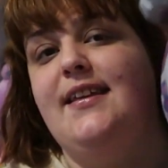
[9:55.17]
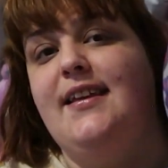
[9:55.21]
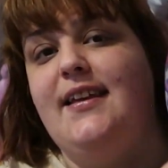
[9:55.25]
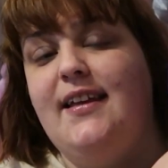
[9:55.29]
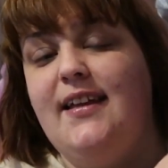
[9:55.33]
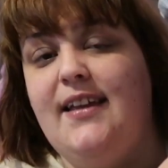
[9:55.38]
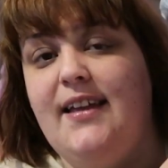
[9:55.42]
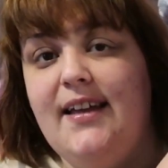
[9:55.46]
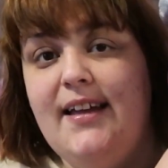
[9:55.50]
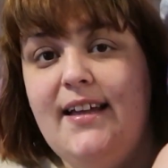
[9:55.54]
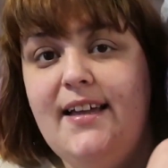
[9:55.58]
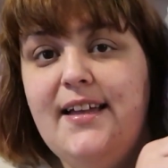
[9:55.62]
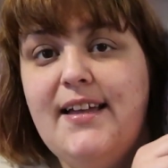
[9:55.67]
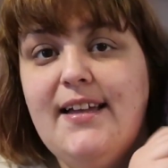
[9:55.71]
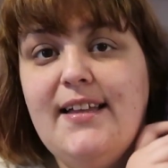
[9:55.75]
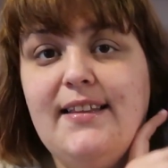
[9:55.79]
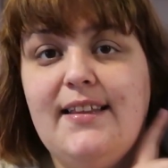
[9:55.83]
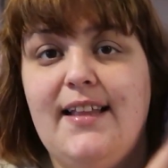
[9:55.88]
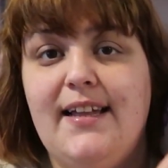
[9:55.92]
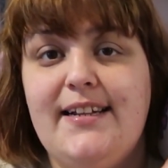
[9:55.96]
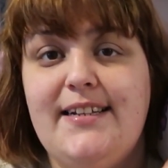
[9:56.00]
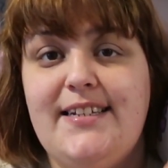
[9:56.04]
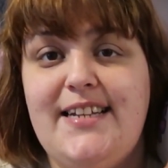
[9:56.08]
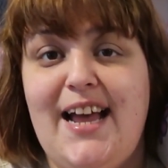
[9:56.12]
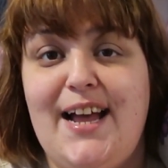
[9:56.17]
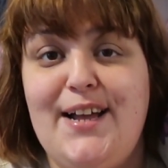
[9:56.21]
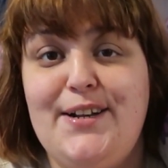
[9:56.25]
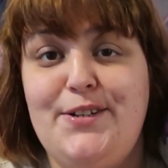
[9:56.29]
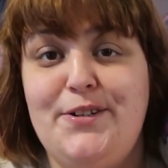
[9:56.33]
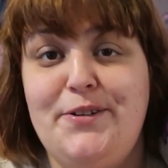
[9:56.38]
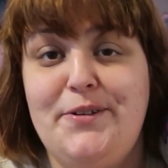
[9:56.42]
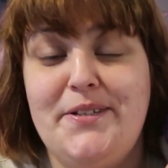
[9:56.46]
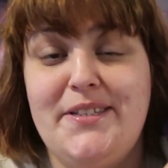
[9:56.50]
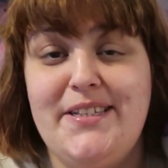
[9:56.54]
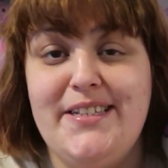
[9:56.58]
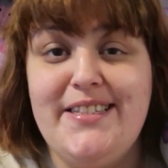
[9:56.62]
the like
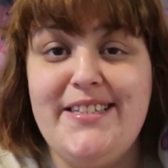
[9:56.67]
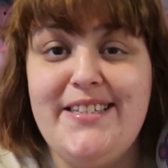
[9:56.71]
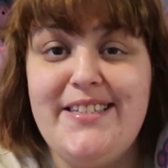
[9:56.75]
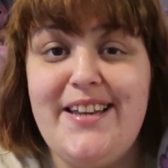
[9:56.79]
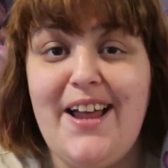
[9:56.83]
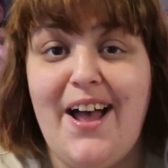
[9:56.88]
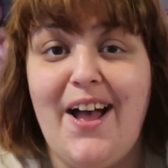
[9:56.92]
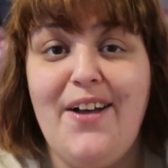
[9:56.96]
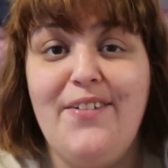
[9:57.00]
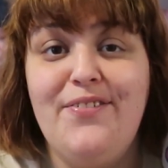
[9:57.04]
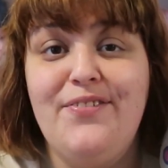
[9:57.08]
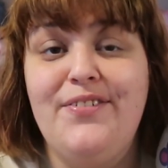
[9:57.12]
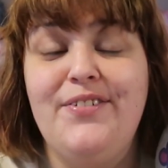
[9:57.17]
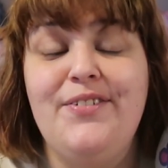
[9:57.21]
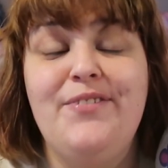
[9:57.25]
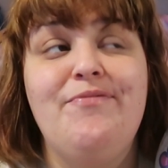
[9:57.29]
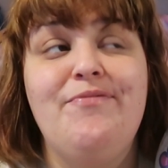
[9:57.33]
tattoos and stuff.